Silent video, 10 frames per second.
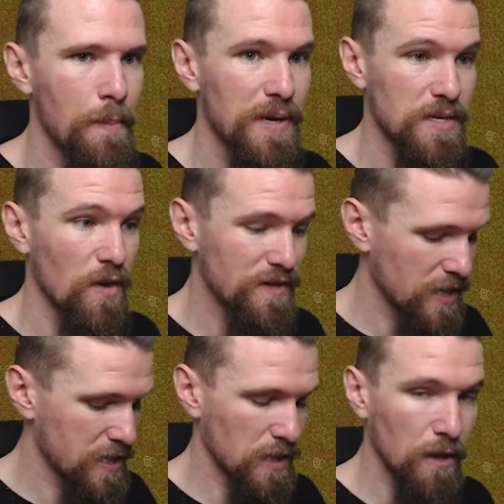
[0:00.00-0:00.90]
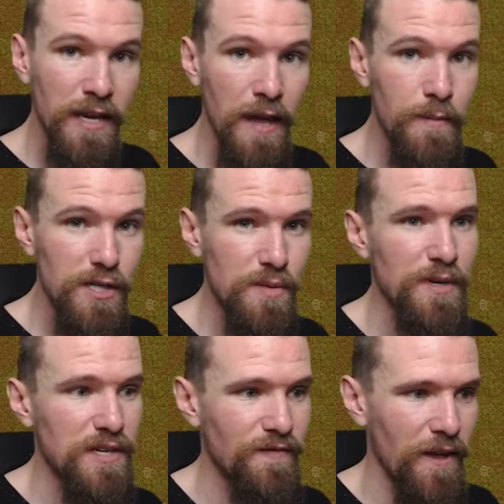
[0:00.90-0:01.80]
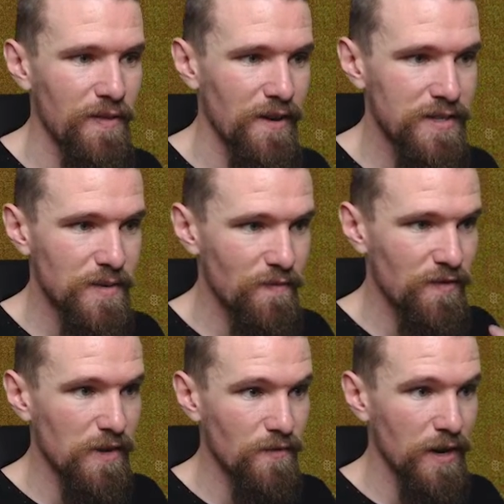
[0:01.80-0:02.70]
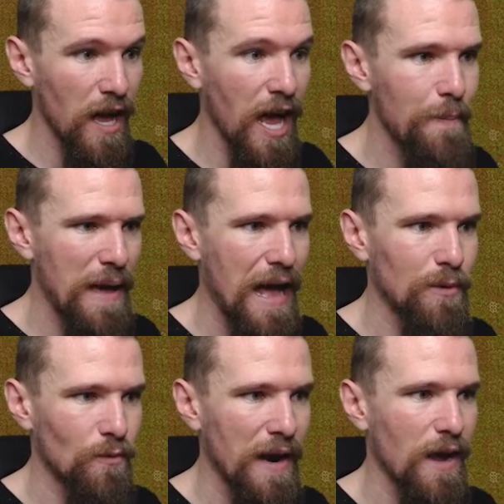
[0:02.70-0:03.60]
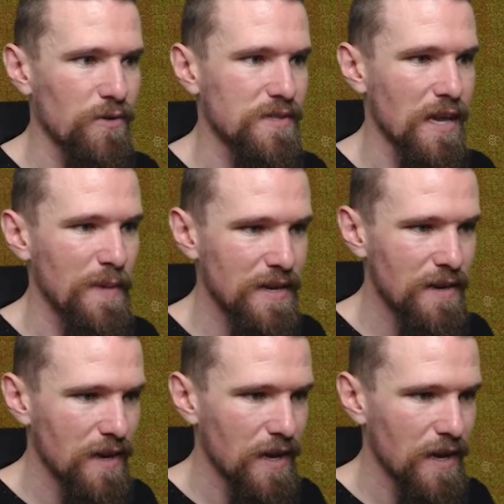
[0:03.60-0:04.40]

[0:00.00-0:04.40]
because obviously that's a lot of ammunition we just found there, and some very, very high-powered rounds. I mean,